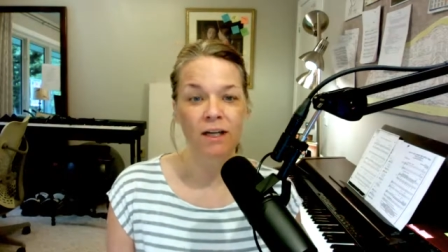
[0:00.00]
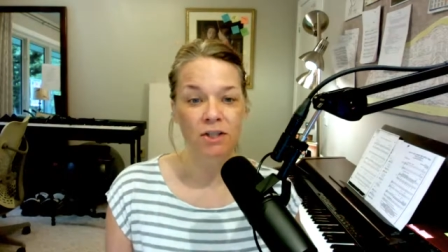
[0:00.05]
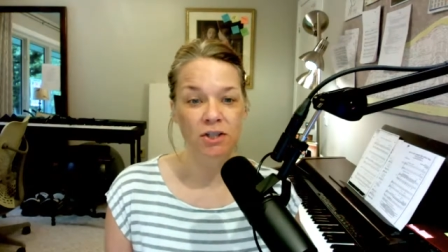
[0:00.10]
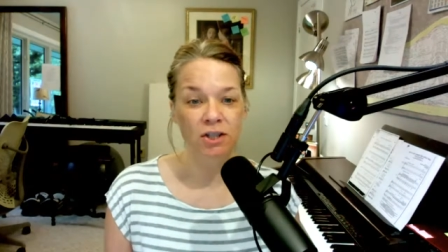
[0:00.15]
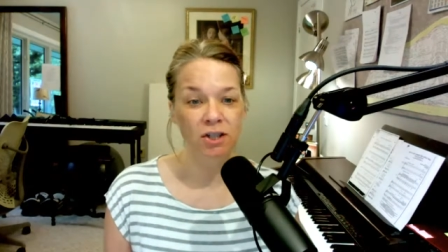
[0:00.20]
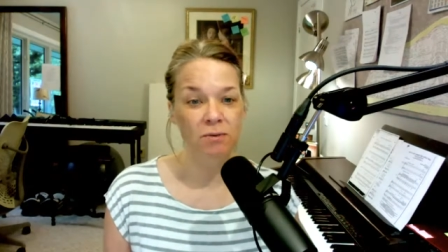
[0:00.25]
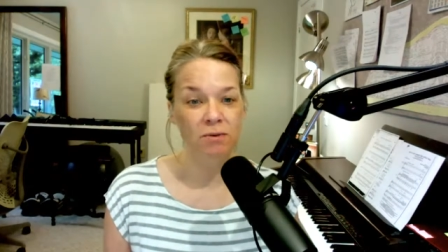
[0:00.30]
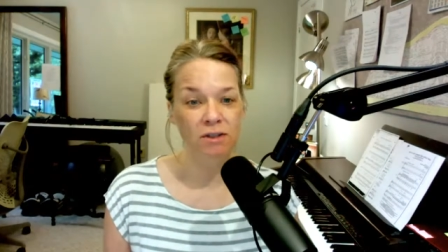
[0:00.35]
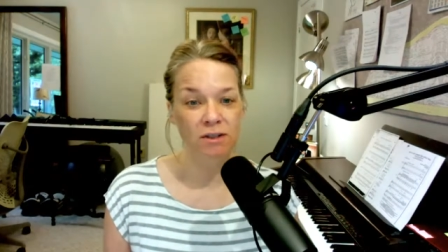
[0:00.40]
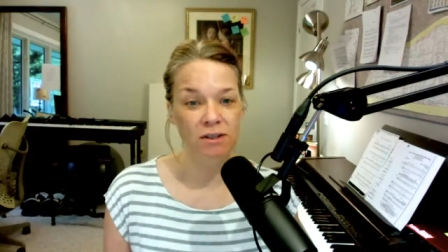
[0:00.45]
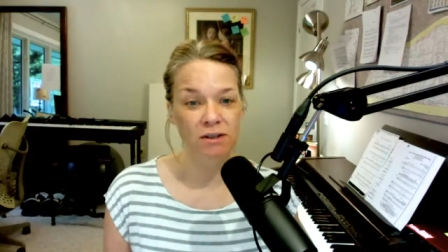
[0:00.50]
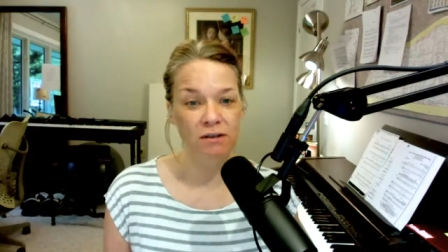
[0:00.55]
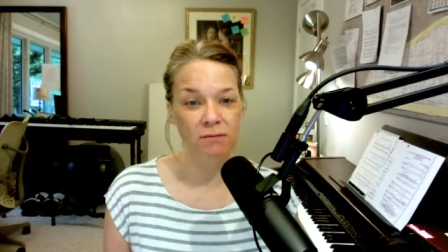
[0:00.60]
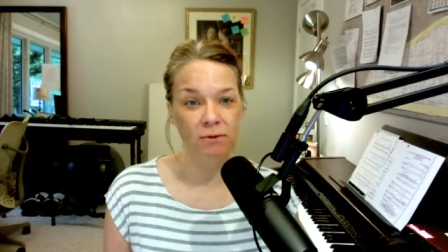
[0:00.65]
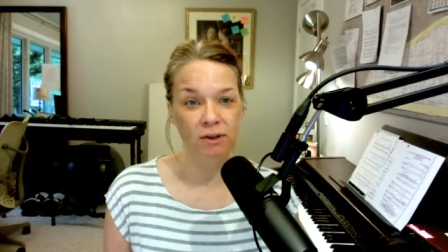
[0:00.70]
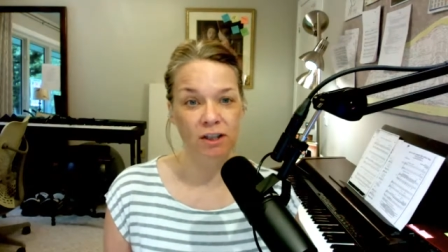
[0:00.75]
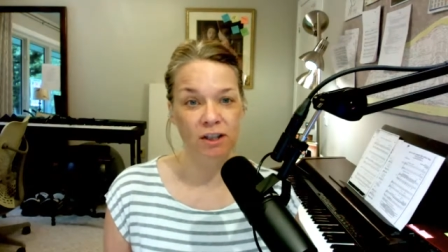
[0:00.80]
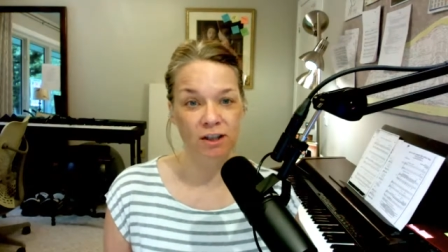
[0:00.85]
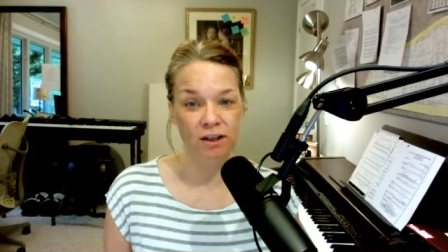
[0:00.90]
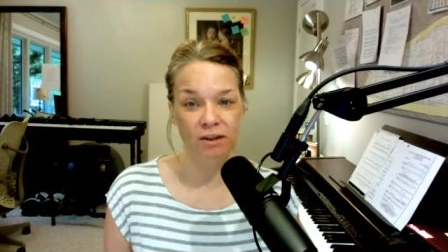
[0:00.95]
She was
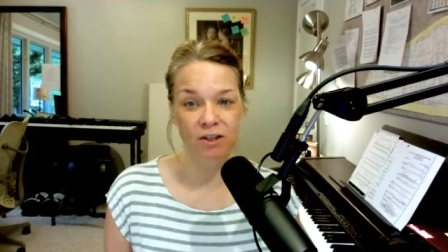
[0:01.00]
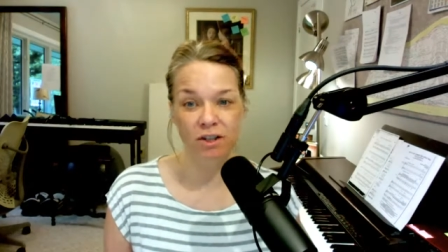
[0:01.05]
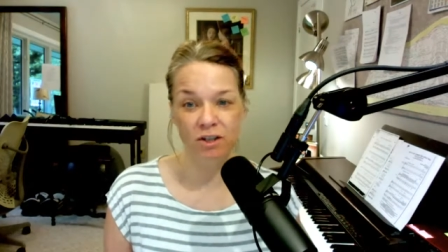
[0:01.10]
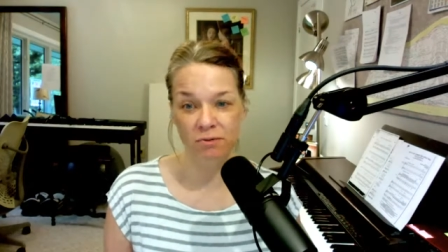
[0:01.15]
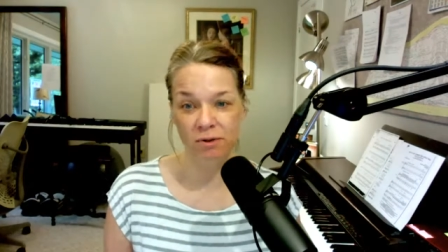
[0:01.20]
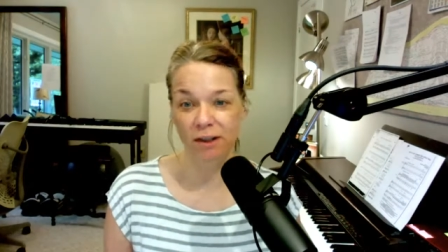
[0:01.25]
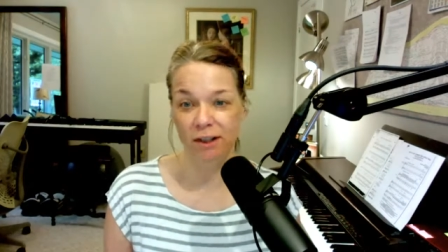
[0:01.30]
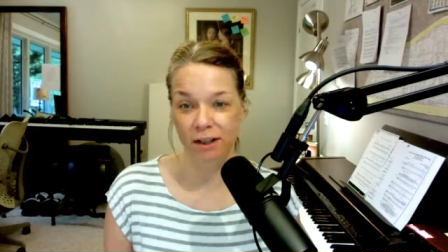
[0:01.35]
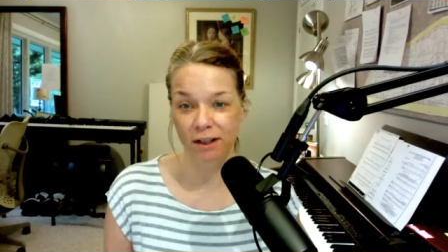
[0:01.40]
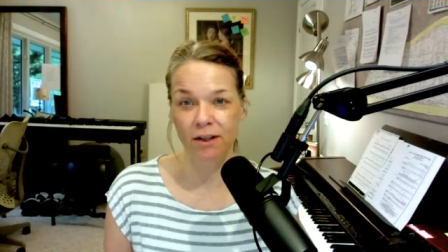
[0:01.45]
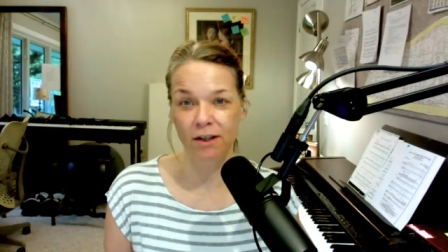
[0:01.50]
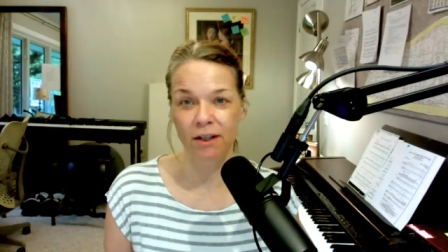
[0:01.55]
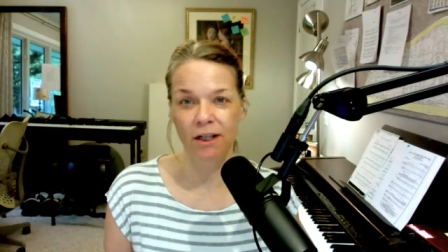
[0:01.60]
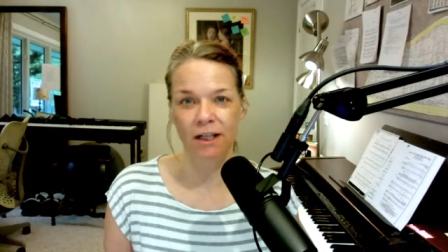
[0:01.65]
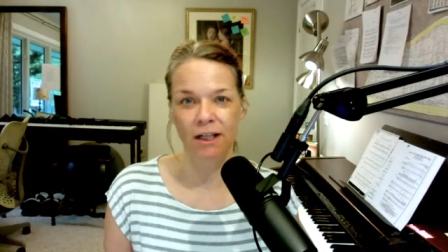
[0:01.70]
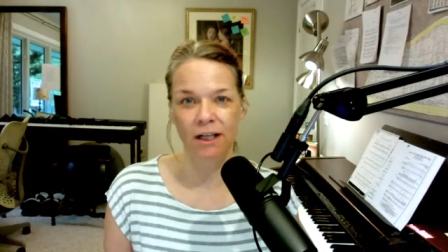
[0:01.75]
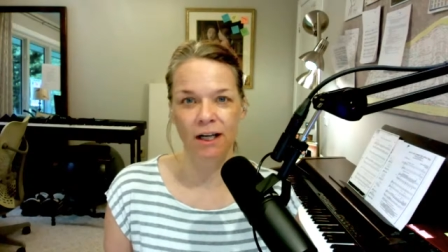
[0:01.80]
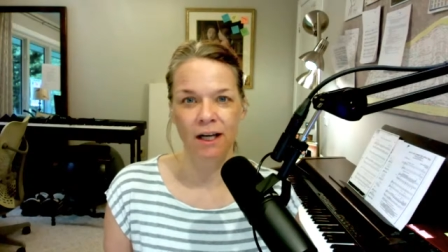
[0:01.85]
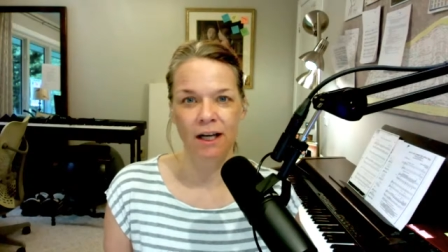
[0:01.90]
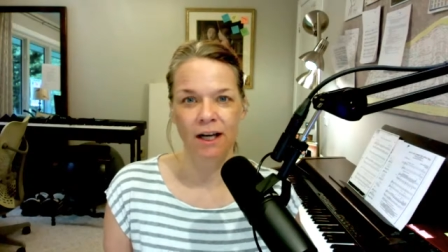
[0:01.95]
really good. She's really
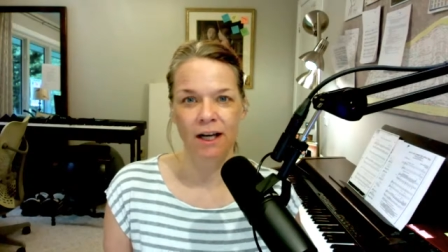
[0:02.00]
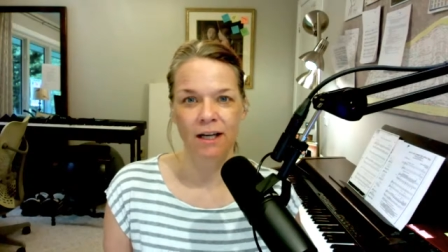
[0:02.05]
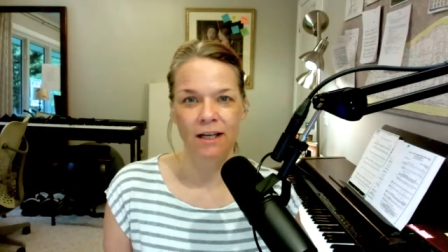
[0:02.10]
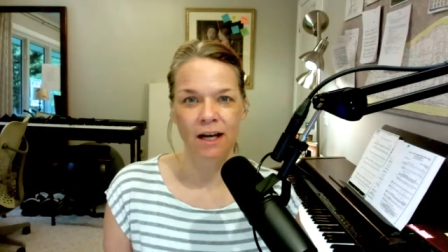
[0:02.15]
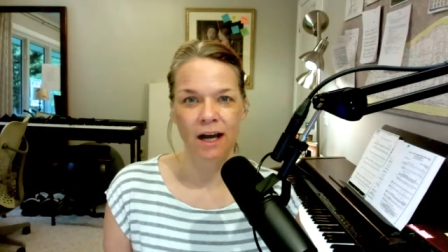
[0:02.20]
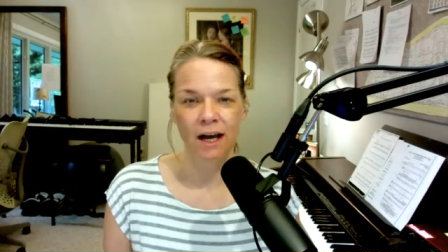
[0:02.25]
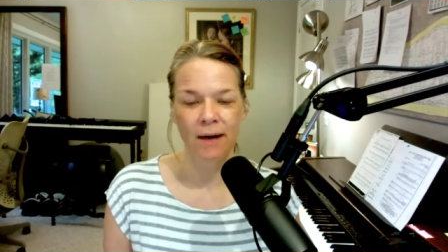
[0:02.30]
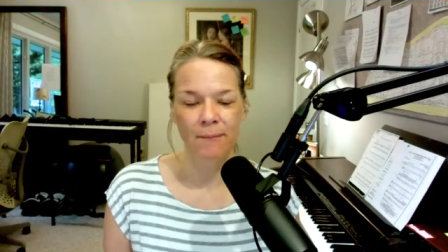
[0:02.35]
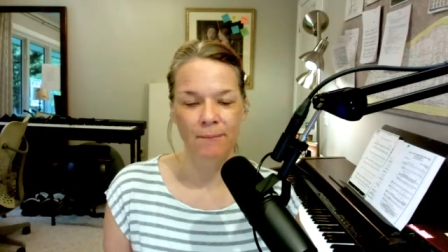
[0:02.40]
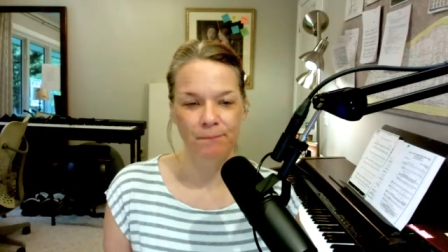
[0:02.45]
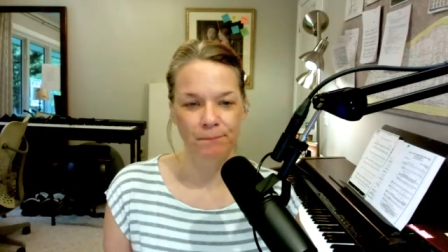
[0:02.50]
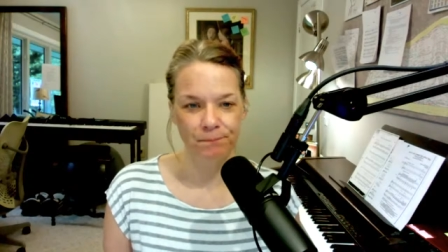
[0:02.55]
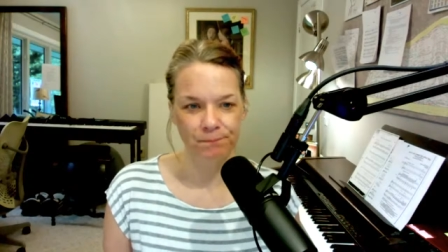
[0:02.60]
good. And